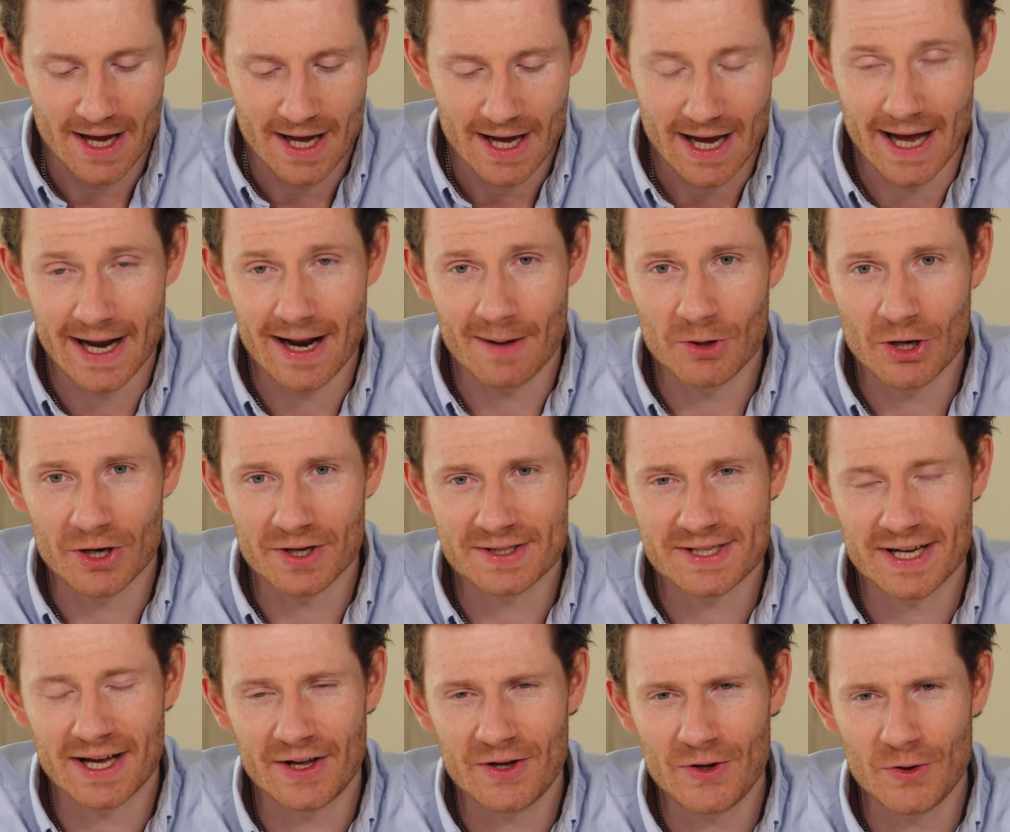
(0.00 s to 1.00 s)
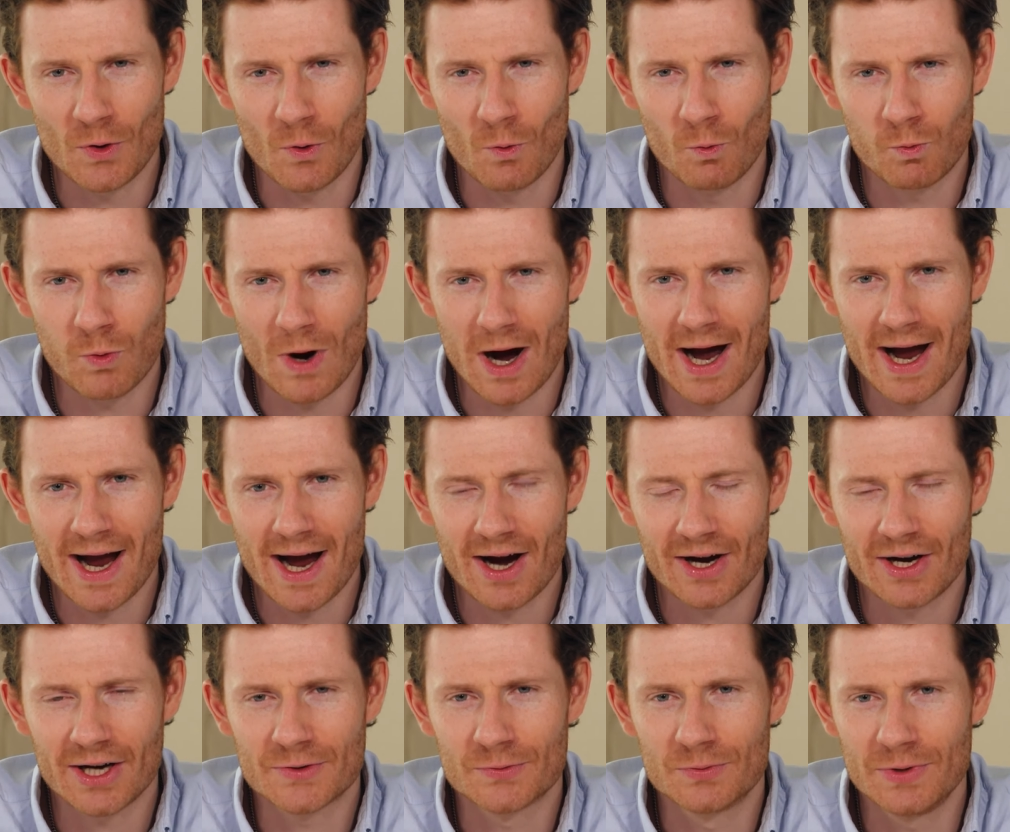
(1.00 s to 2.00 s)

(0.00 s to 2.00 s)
And I'm gonna tell you why I got